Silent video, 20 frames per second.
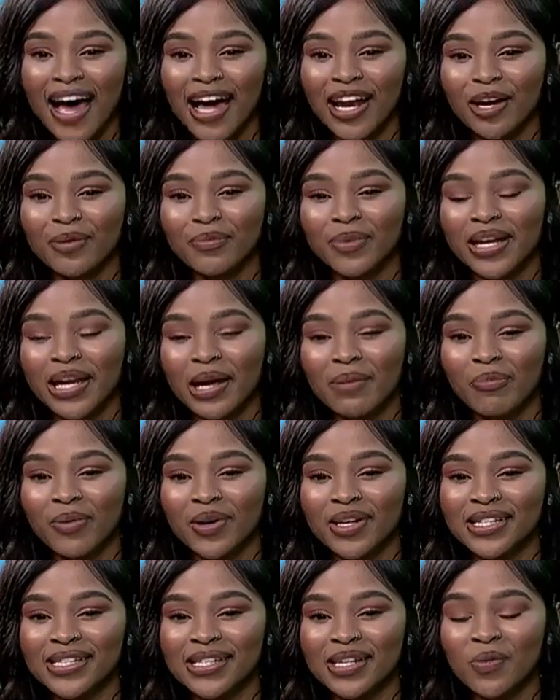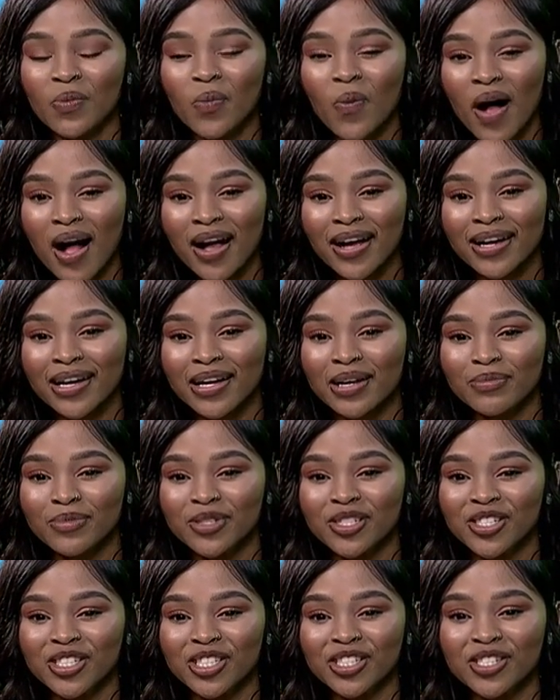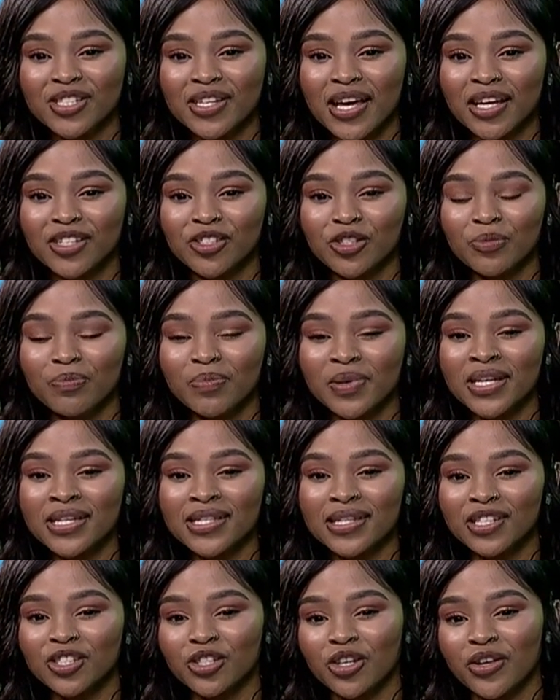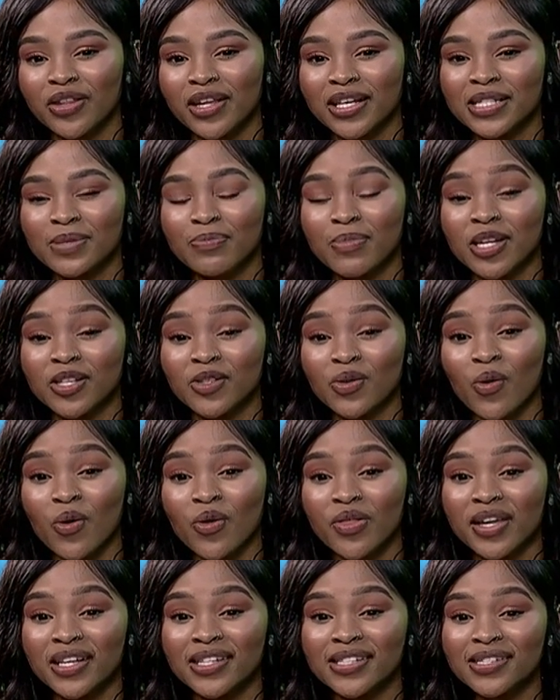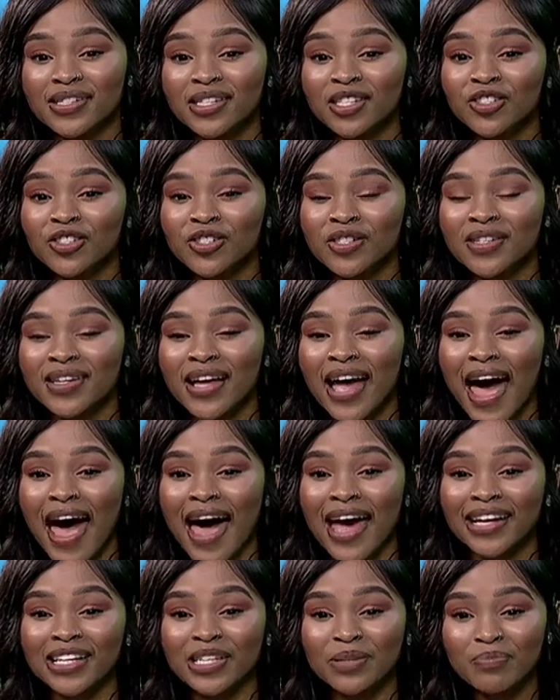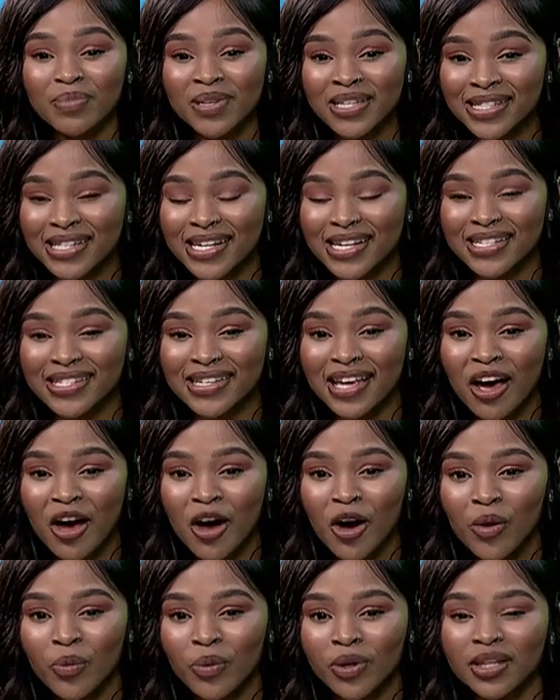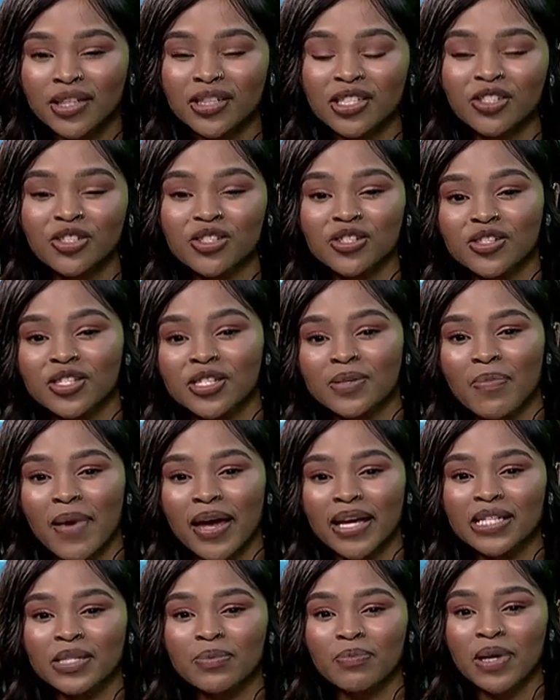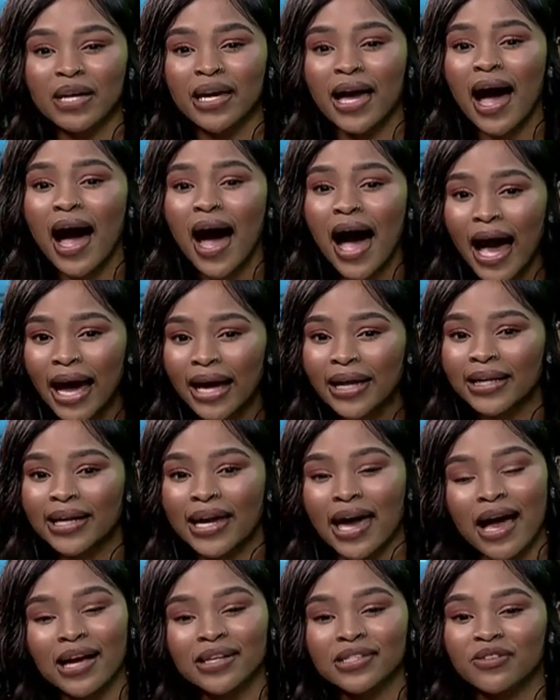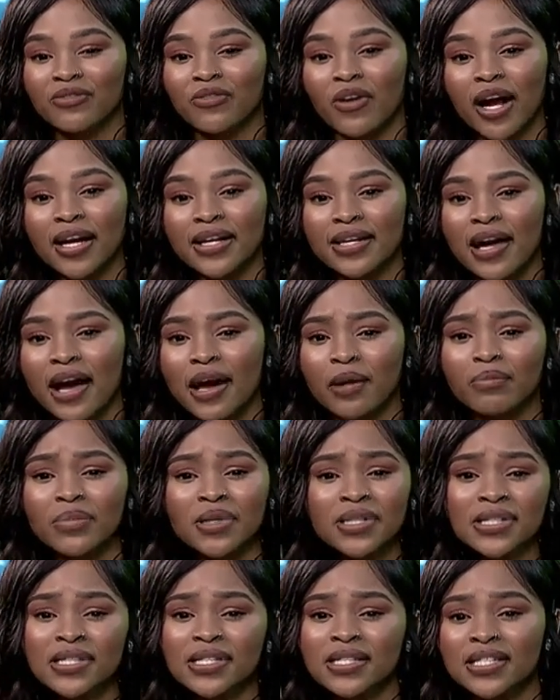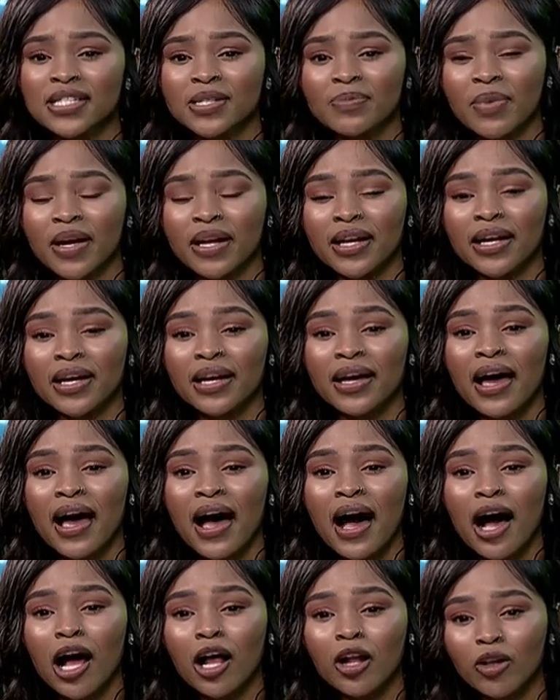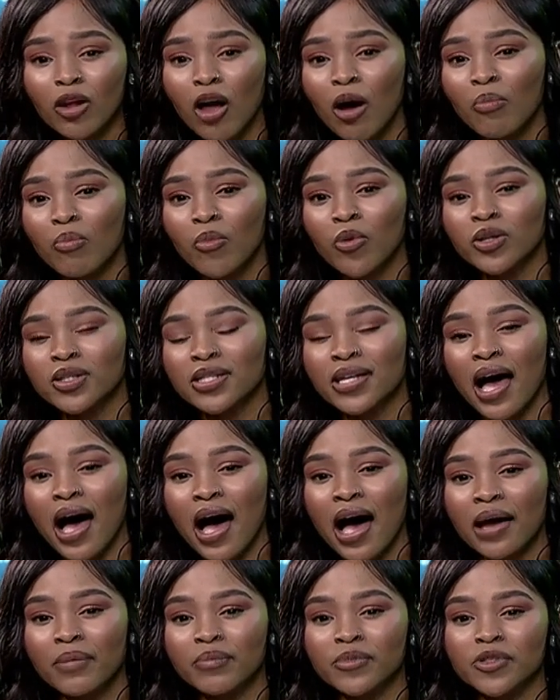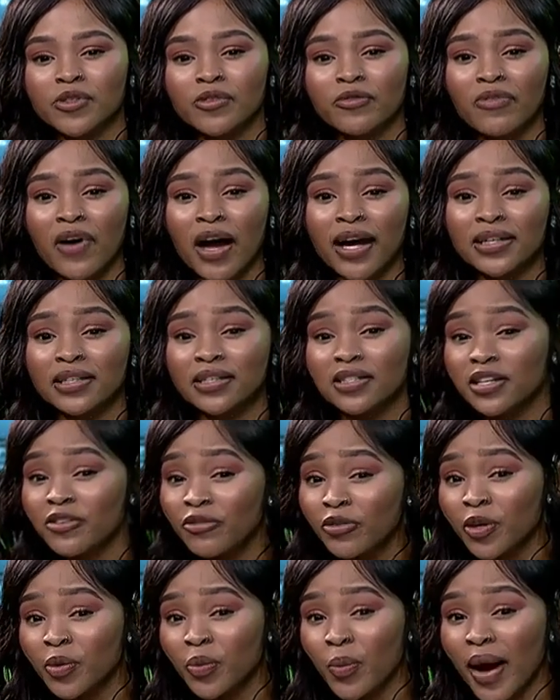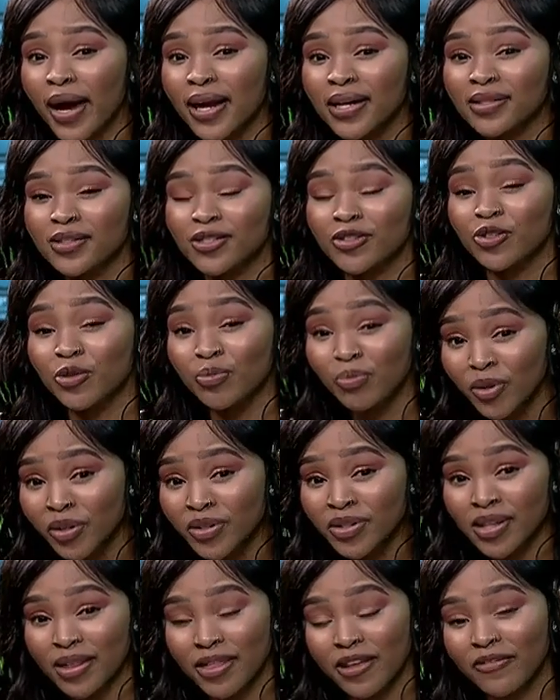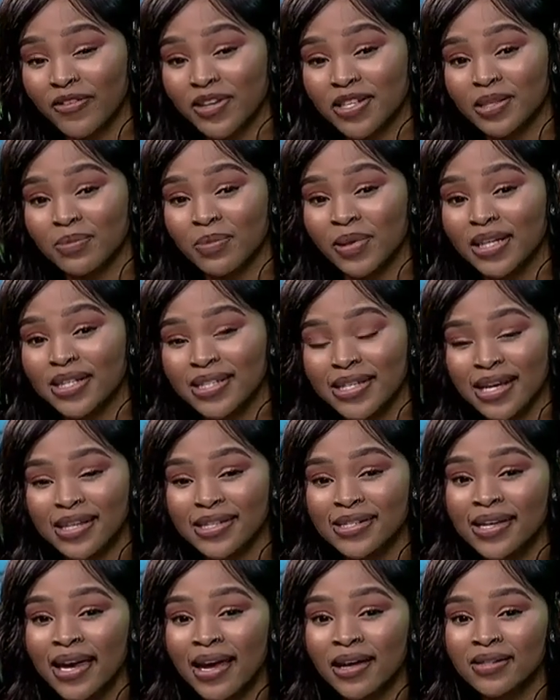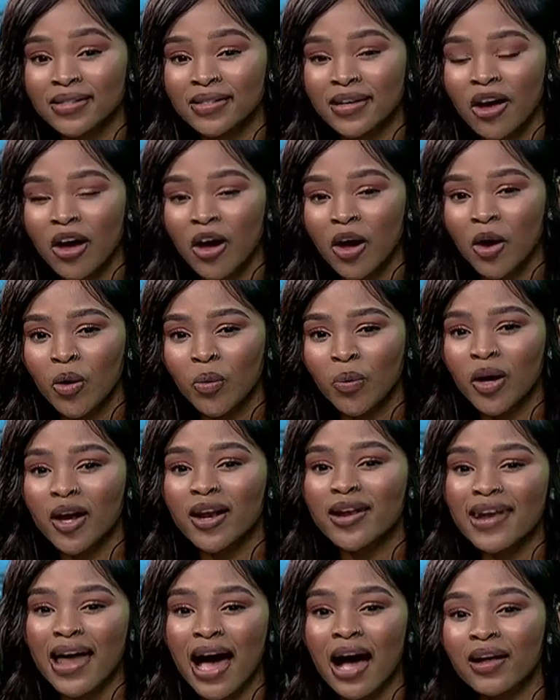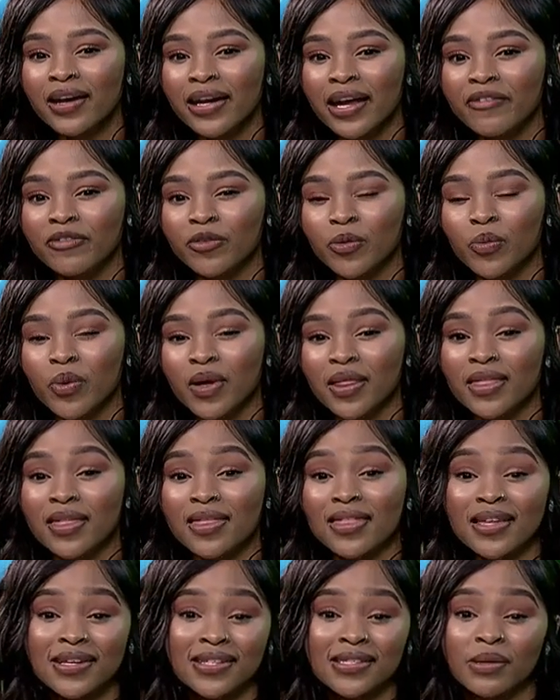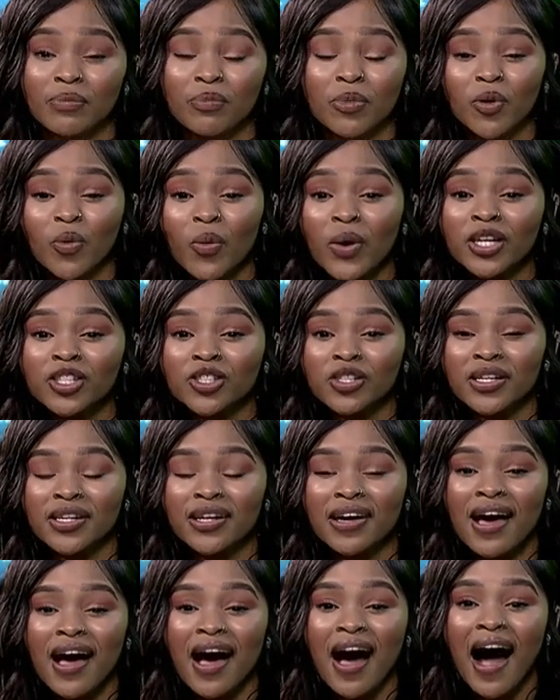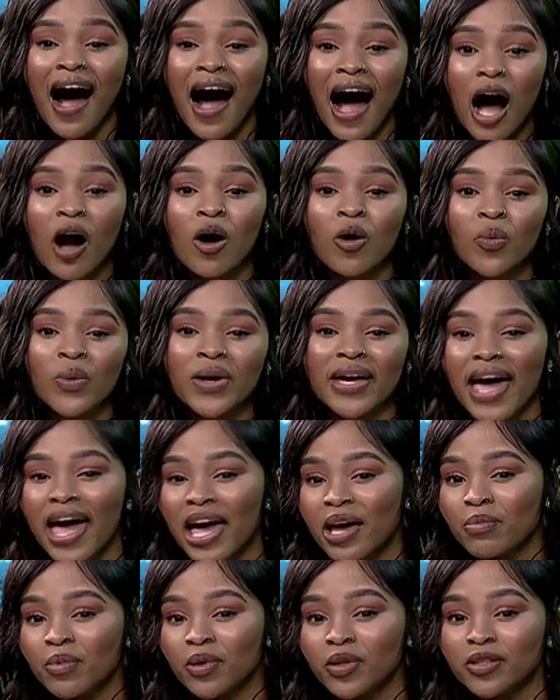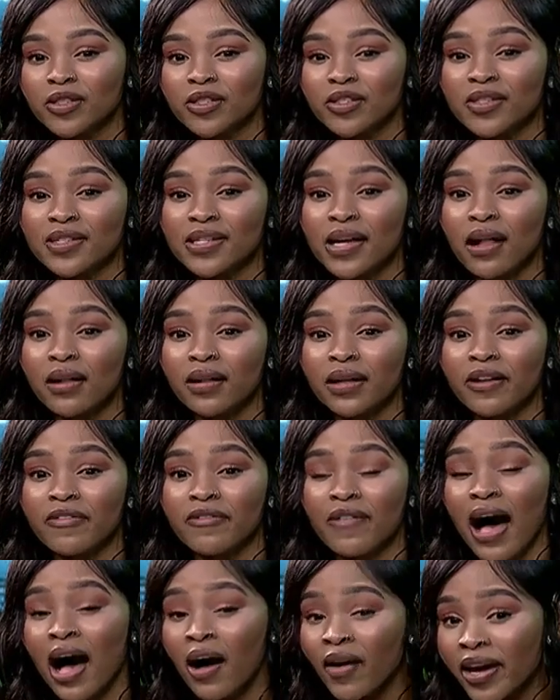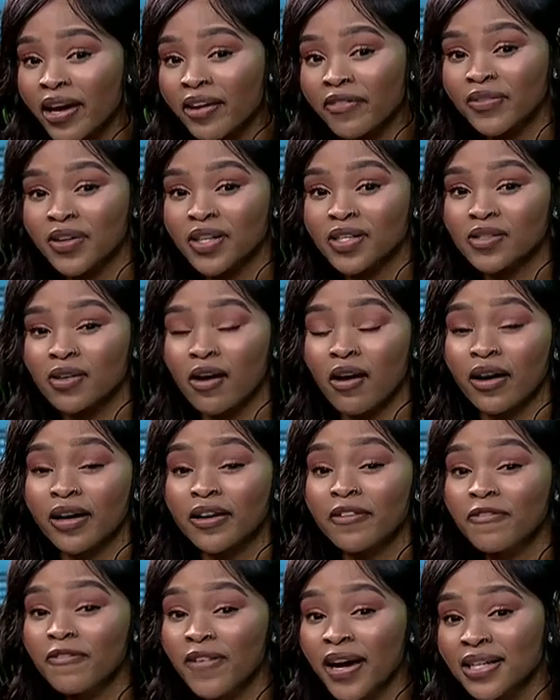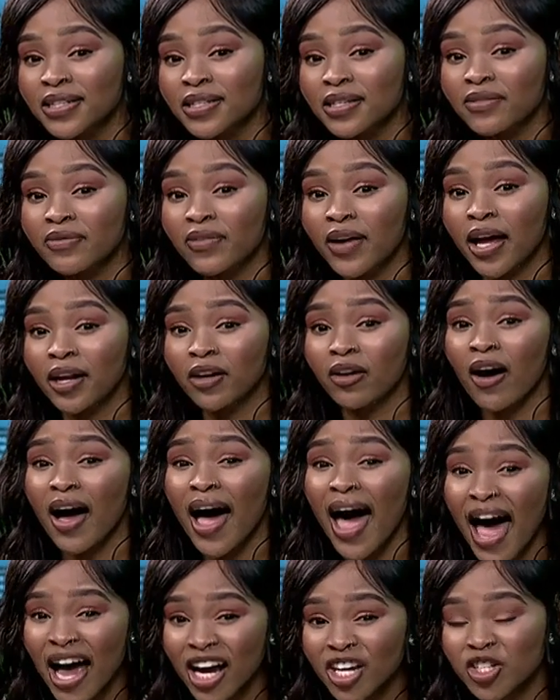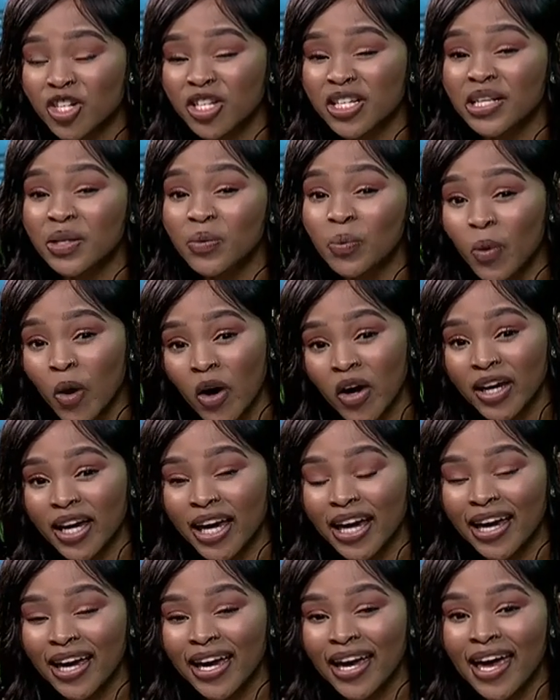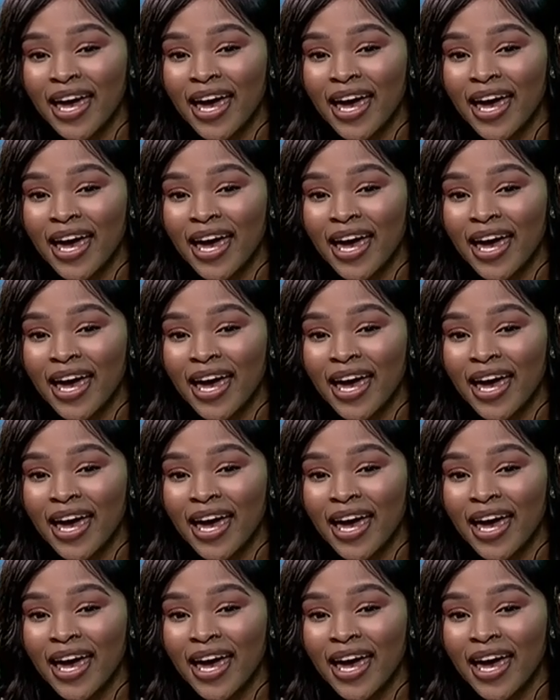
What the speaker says: Hello, I'm Collette Prince and welcome to Digitize Your Biz, a show that speaks all things digital and business. With the digital space being highly active right now and businesses spending a lot more time to find different ways to boost their visibility and sales, we are now left with the simple question: how are we able to tell if our efforts are effective and are actually working?